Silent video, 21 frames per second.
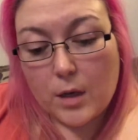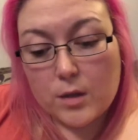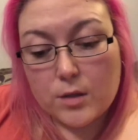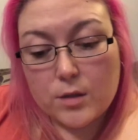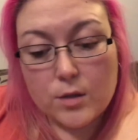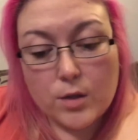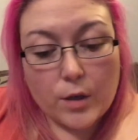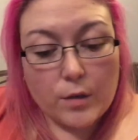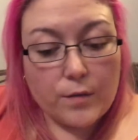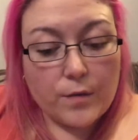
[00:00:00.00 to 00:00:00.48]

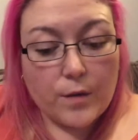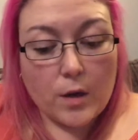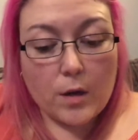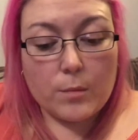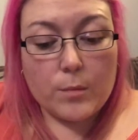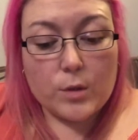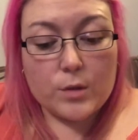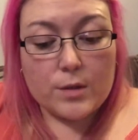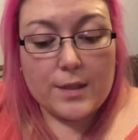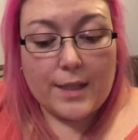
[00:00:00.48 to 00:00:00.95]
so far
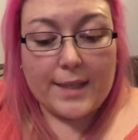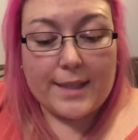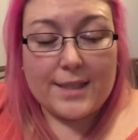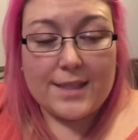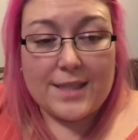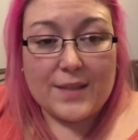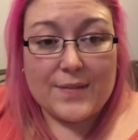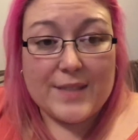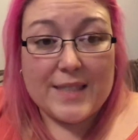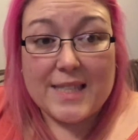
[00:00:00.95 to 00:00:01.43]
I'm on day
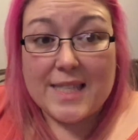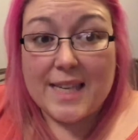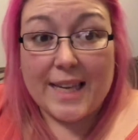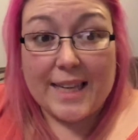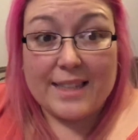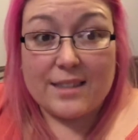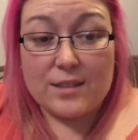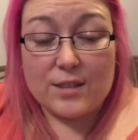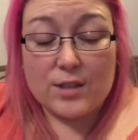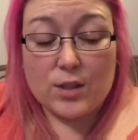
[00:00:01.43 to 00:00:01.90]

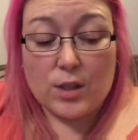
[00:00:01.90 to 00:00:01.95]
17,